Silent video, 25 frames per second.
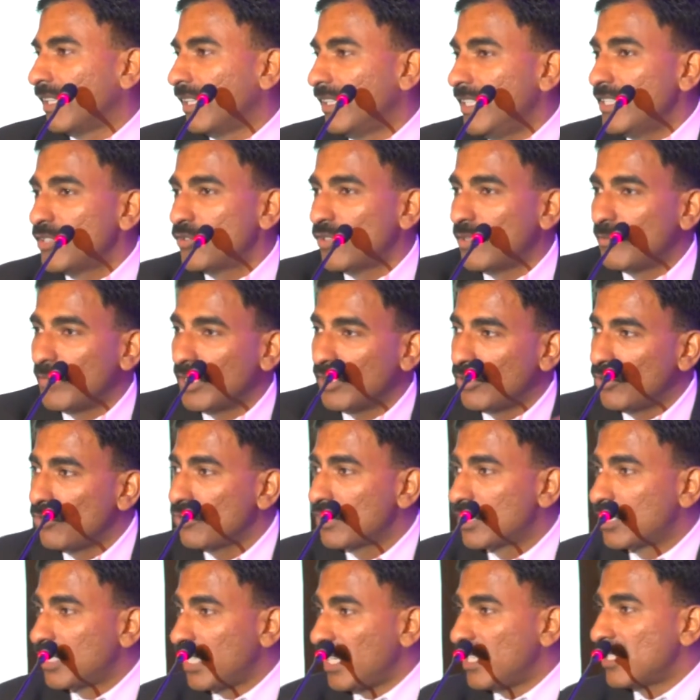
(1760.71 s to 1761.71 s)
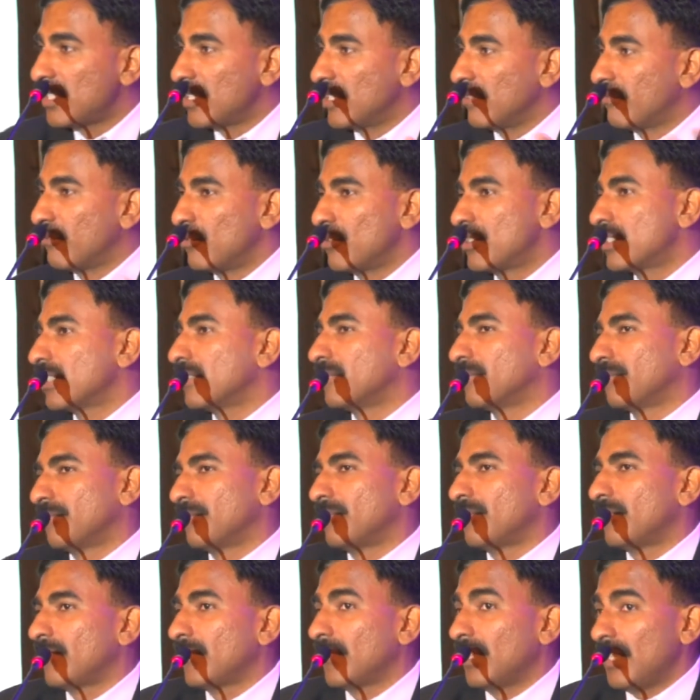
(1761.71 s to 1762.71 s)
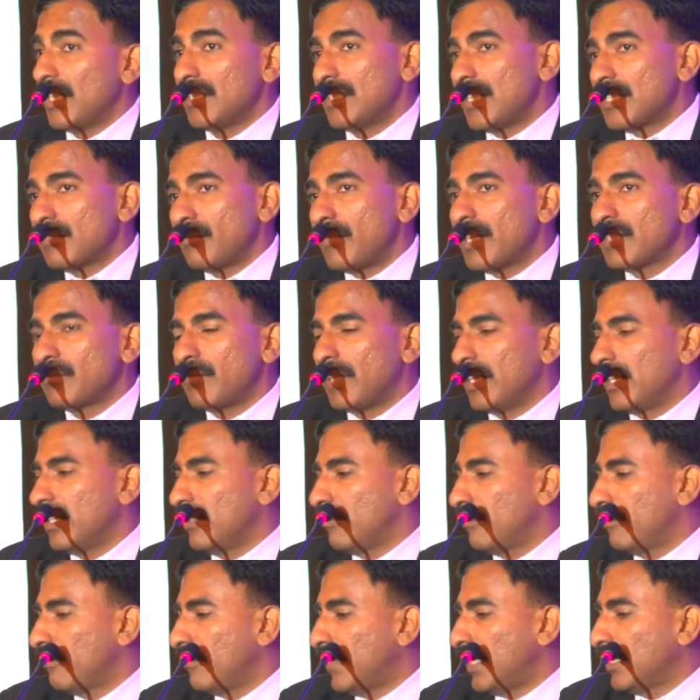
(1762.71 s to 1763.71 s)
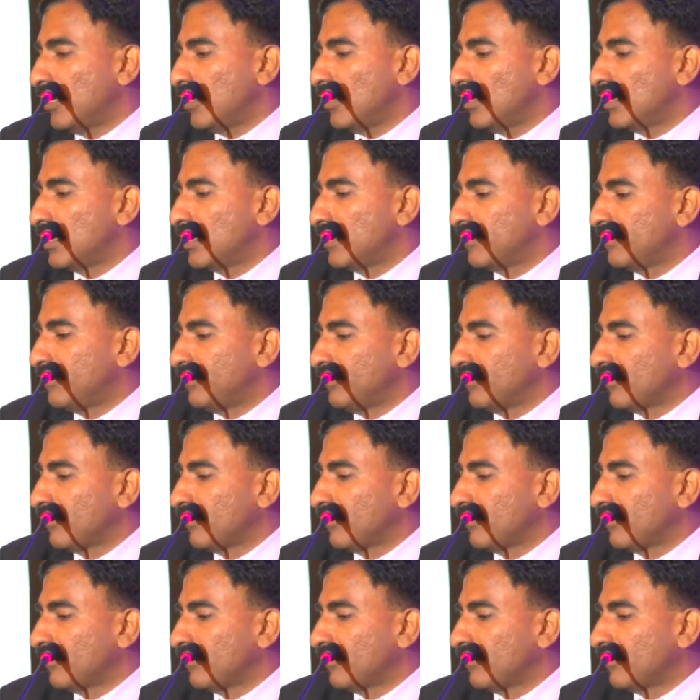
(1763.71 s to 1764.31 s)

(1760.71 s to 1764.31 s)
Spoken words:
This is going to be a huge change in the future. That's my thoughts.